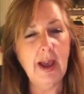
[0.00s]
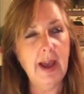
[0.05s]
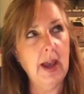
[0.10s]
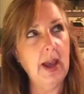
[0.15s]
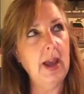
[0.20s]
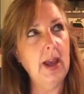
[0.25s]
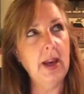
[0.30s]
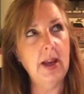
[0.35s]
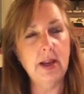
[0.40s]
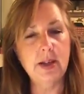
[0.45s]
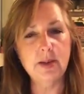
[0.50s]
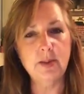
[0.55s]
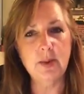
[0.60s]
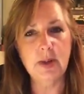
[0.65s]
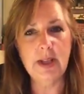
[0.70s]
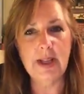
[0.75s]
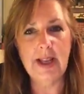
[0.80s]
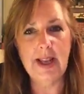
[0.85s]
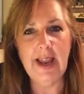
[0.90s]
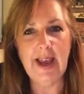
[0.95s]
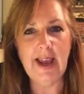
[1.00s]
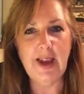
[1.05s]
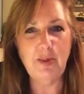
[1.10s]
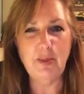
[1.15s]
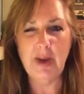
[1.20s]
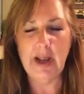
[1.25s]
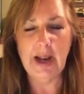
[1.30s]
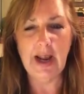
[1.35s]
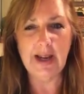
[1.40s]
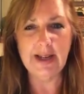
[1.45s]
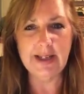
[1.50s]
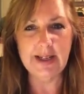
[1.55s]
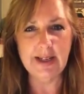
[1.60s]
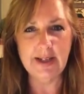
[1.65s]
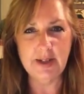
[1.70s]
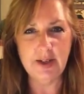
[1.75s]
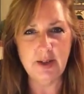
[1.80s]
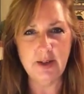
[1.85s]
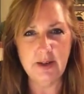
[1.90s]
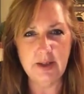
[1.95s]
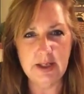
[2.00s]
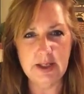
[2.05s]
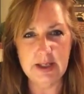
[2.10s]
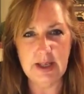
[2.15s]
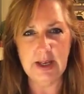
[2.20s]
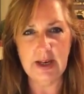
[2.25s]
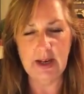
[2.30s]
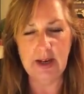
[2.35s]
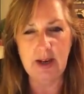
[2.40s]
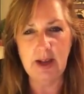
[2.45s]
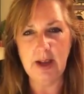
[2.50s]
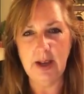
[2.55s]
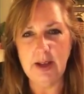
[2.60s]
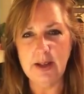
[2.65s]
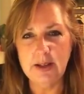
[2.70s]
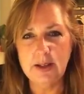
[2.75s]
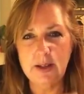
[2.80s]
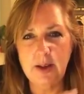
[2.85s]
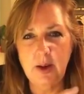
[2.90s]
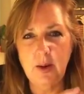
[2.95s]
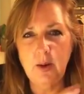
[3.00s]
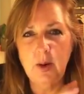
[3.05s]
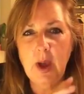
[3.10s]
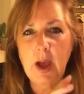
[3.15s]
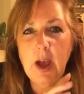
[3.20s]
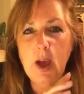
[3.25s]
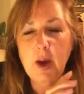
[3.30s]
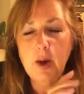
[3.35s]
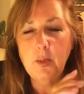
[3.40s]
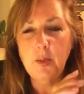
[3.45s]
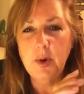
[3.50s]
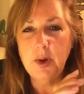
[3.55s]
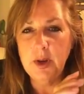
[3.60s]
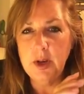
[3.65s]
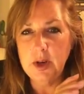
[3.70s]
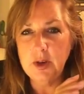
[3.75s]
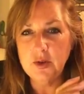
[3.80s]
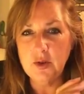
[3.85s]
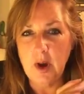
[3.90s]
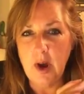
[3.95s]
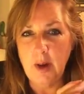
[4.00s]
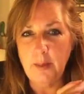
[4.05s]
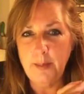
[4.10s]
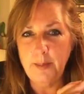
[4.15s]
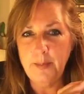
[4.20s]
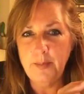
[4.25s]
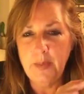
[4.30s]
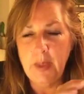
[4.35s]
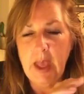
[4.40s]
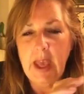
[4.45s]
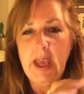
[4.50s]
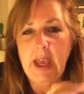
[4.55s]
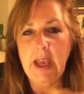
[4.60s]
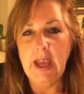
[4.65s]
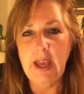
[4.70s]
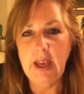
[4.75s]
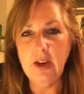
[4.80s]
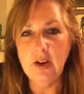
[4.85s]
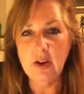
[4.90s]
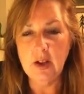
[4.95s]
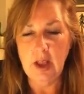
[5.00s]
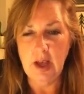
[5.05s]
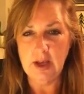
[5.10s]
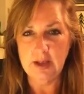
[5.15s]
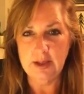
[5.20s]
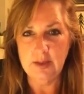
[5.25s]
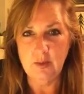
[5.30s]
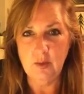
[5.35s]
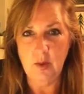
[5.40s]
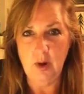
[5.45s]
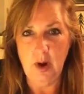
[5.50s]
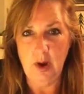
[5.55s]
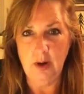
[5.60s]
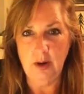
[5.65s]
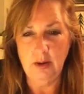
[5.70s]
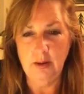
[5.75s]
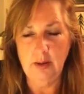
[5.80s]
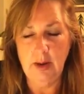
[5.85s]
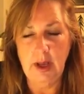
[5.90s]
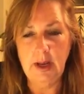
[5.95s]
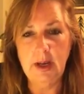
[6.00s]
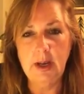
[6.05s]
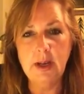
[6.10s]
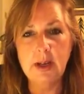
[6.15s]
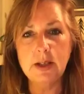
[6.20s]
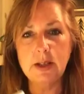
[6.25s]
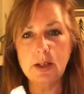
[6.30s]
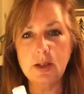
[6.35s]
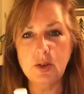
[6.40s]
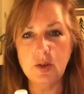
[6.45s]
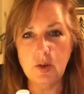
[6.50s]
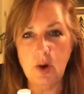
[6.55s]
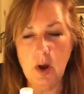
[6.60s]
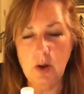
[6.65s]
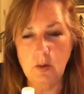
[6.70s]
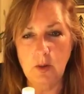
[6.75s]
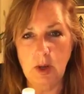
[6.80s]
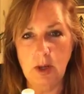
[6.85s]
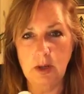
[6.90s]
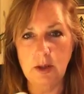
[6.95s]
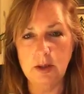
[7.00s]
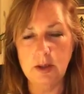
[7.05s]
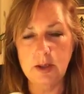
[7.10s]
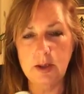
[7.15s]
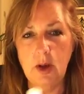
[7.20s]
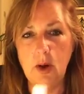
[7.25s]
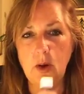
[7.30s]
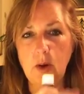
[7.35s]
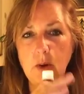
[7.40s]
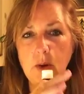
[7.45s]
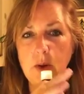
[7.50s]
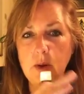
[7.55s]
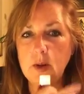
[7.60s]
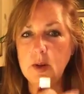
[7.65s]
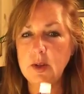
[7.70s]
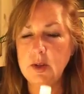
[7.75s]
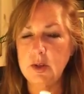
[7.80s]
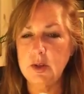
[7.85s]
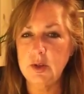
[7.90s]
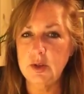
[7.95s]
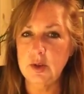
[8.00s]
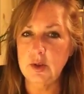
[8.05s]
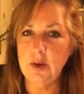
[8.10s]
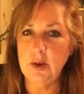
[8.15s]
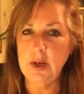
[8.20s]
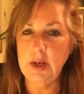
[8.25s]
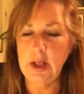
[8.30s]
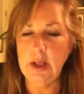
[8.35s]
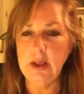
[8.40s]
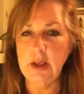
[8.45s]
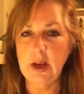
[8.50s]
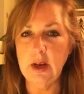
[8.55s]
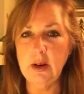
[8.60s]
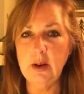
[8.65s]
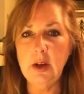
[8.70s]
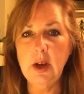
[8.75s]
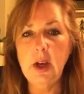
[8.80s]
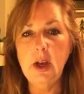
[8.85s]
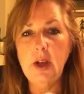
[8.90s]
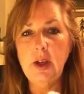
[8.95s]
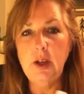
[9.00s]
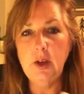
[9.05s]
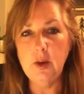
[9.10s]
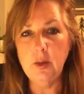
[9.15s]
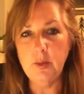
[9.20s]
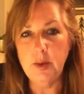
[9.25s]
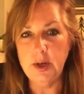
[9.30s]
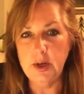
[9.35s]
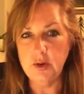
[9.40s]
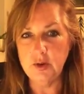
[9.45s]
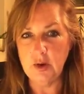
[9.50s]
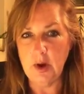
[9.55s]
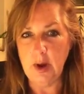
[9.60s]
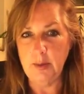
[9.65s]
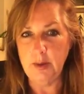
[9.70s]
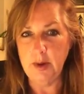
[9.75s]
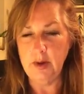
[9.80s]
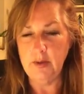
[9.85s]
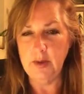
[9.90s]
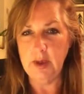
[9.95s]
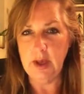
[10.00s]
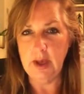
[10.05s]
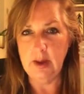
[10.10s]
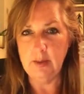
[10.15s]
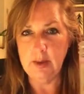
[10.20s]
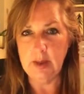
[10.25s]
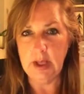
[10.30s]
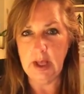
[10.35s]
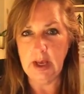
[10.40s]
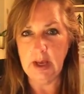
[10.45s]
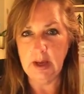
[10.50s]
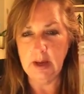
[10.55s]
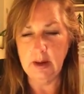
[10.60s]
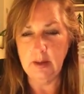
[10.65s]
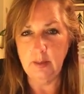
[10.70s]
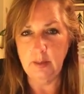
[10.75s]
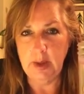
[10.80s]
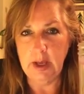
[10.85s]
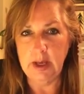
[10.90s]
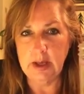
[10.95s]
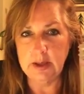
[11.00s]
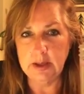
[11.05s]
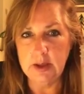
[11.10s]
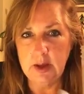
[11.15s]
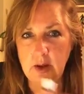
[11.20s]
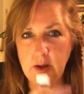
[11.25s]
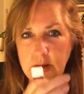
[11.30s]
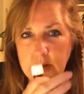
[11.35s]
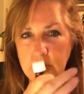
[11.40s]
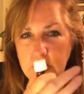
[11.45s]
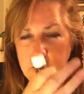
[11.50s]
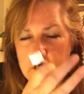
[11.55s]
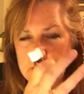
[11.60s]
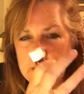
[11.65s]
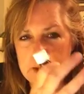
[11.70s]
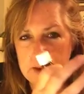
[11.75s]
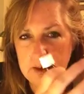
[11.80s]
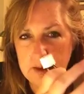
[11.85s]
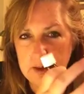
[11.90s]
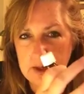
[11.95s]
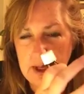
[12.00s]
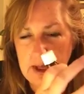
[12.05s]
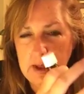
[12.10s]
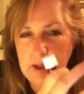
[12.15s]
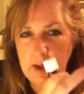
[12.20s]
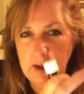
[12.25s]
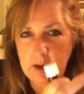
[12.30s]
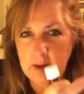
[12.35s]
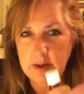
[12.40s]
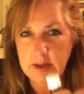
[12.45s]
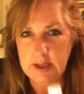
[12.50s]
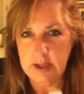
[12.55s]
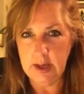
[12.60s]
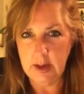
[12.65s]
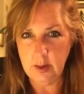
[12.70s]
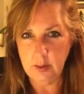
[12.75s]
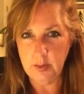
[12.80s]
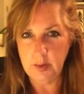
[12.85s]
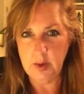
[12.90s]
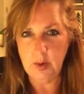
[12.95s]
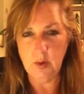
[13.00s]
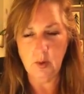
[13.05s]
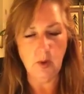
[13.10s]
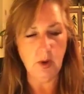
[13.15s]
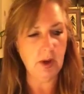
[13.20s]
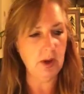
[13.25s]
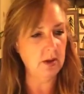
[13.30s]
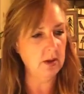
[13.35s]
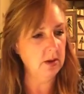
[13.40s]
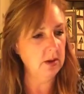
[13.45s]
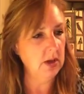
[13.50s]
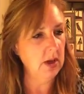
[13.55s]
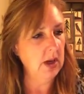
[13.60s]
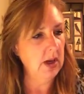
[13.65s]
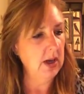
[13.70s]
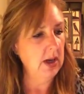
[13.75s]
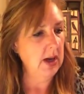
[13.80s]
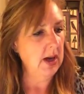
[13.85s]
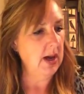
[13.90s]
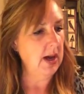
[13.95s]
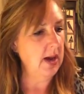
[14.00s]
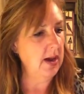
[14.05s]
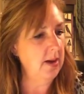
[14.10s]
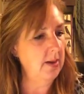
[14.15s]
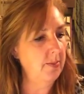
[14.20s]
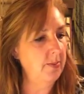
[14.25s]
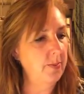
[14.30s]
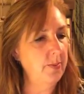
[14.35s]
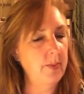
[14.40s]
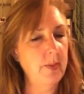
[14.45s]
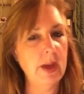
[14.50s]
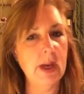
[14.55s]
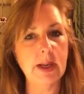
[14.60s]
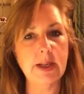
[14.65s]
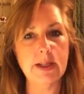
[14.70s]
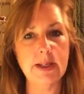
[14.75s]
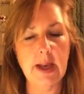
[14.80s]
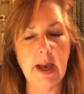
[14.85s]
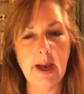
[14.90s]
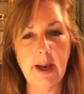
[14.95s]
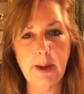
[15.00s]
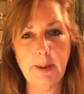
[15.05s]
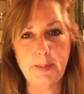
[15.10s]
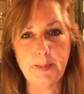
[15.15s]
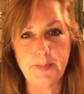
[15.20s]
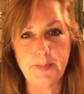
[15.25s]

It is really late, but I tend to do these late at night. So put a drop in your glass of water, and it is a strong one, so you can stir it in there. You can put a drop of the Himalayan pink salt crystal in there to help the oil mix up.